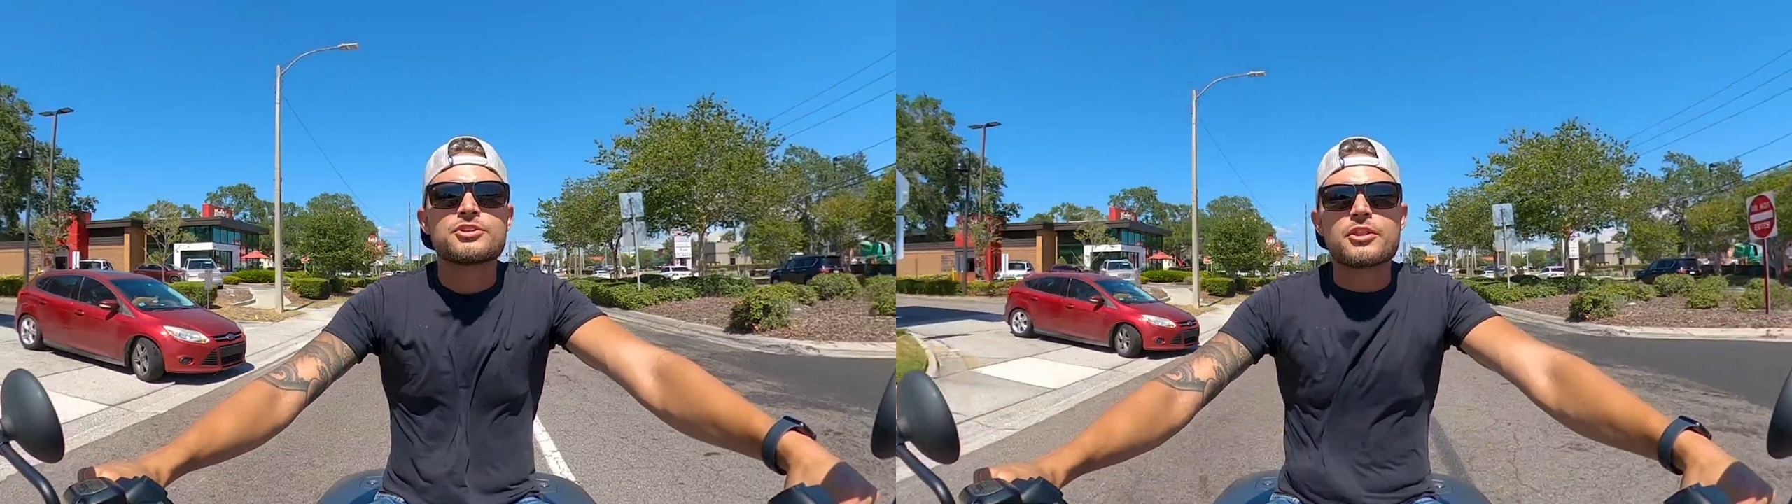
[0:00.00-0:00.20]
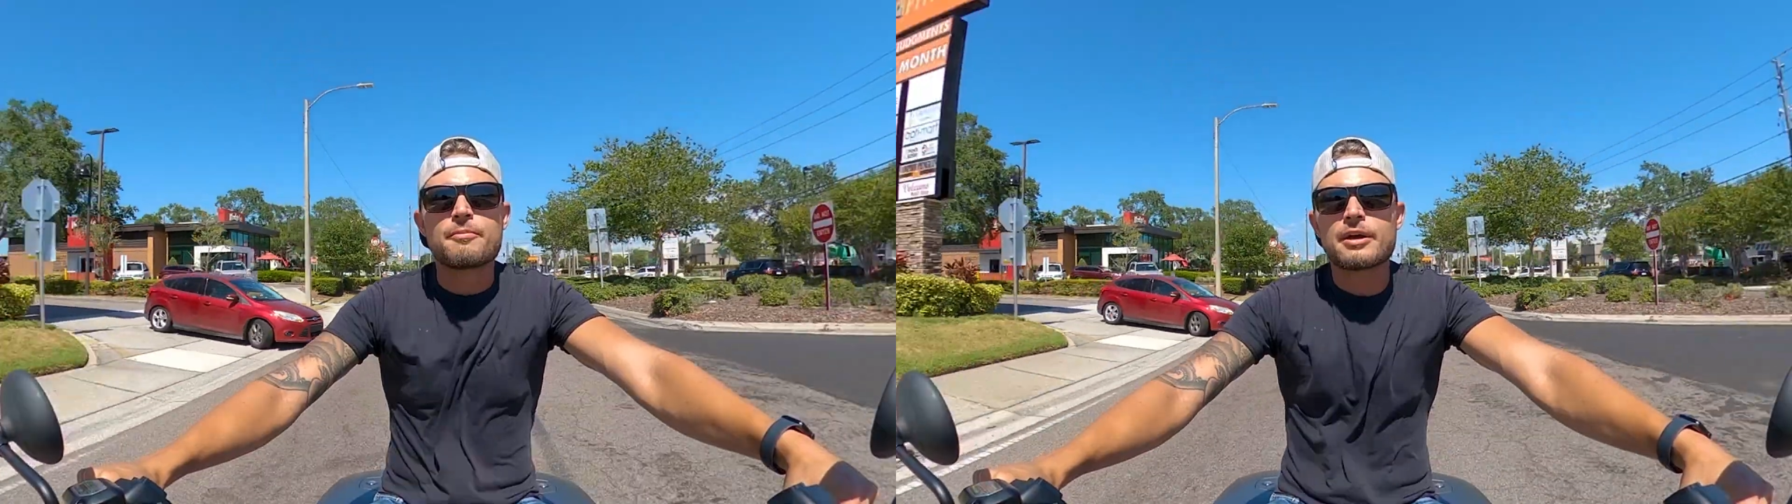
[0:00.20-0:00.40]

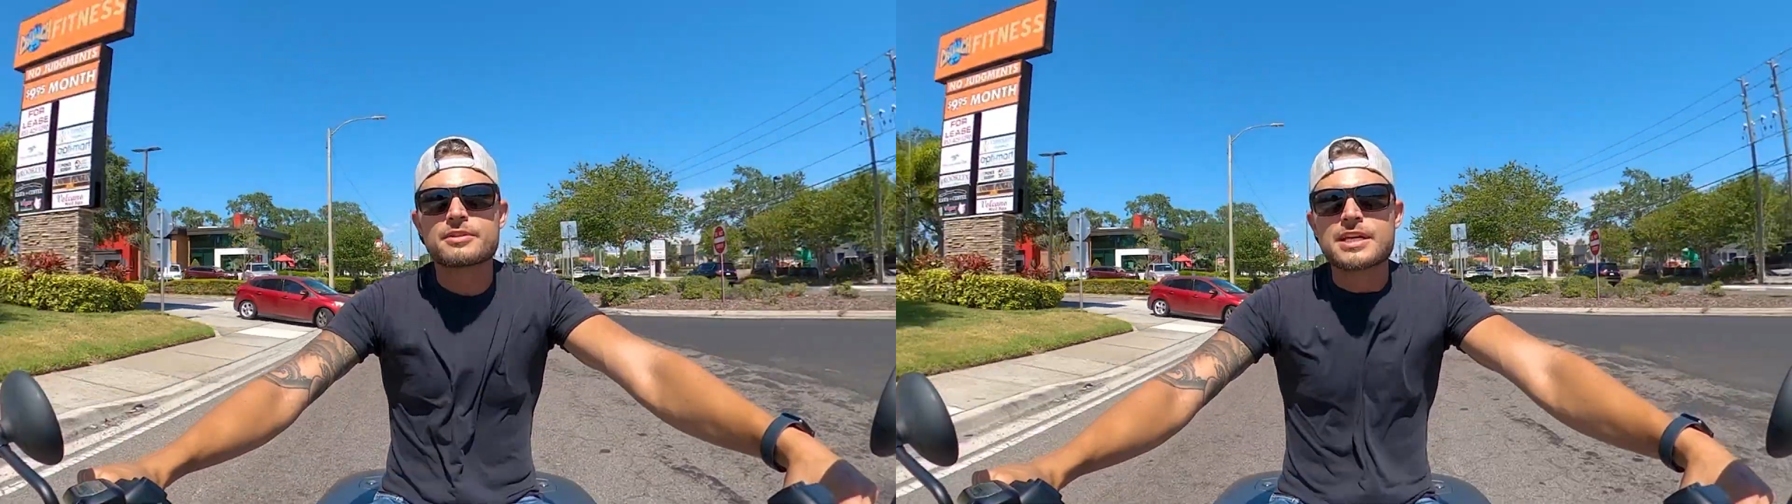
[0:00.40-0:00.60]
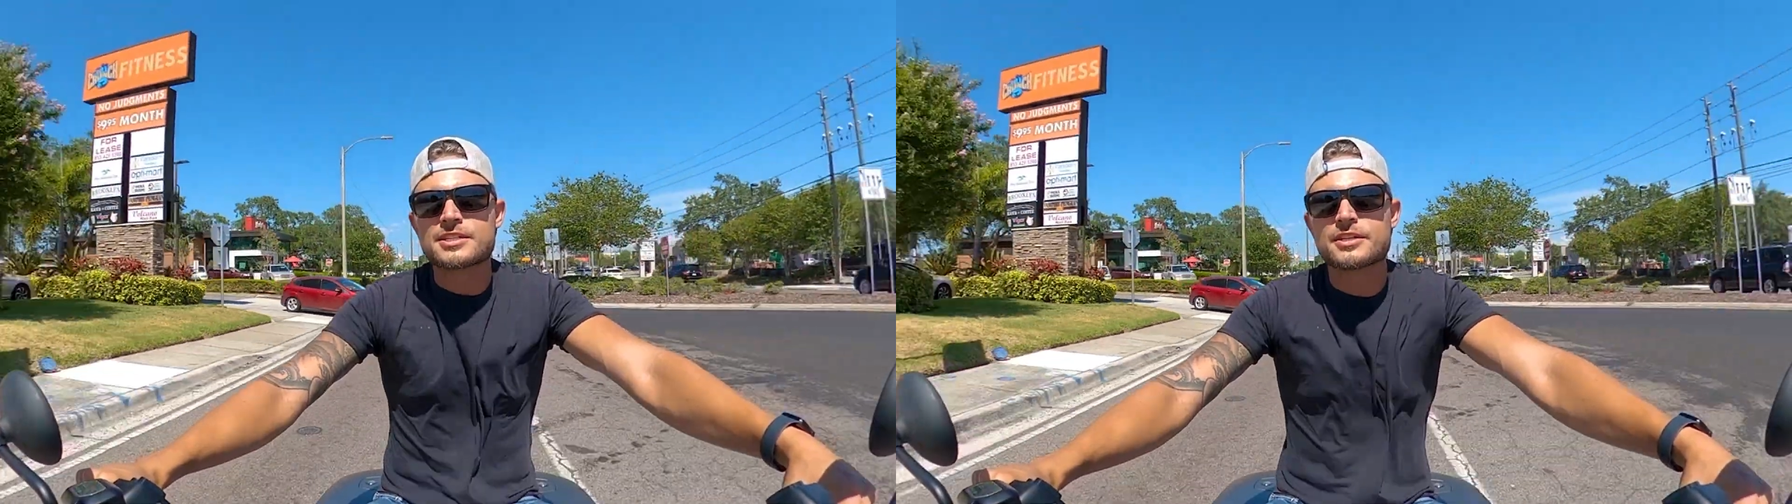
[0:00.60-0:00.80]
So the bike
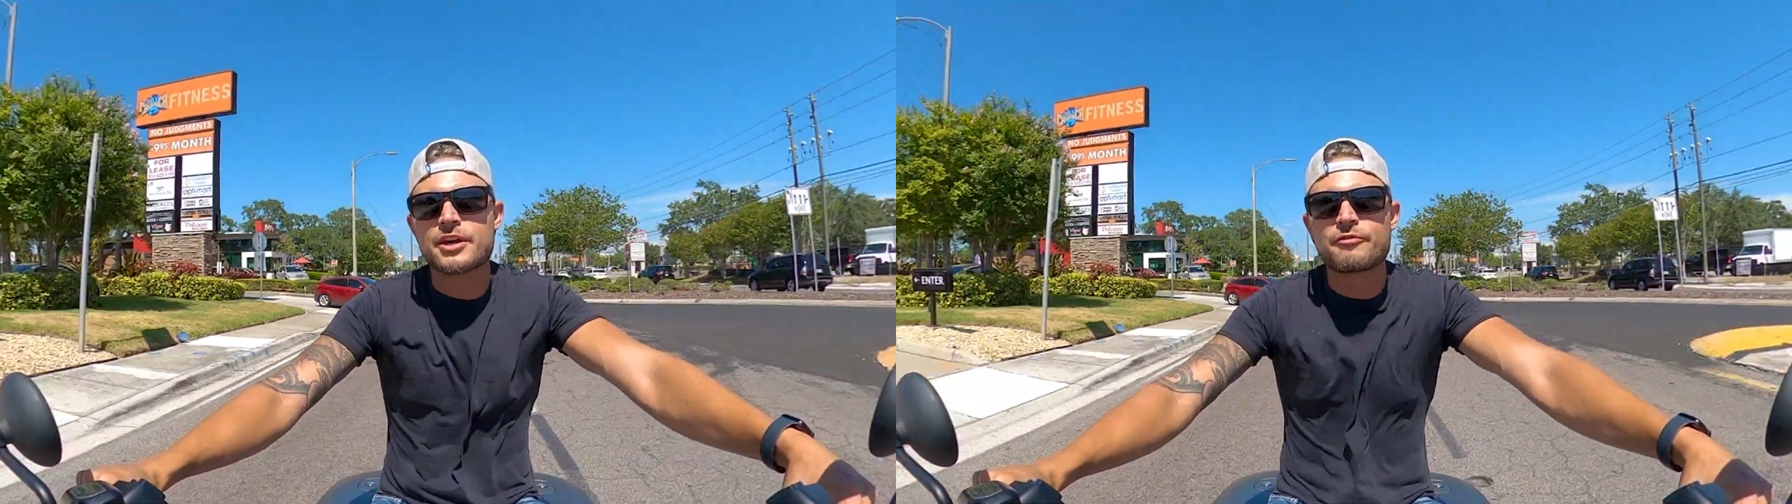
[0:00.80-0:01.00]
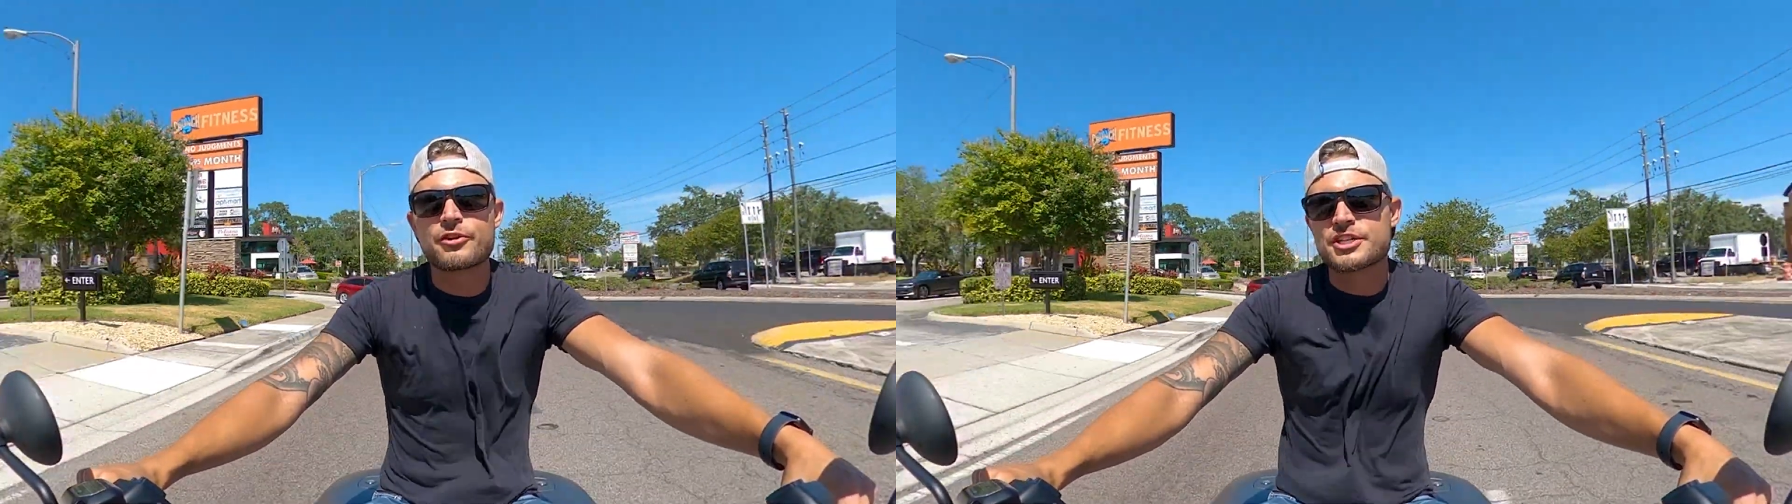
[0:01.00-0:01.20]
was actually there for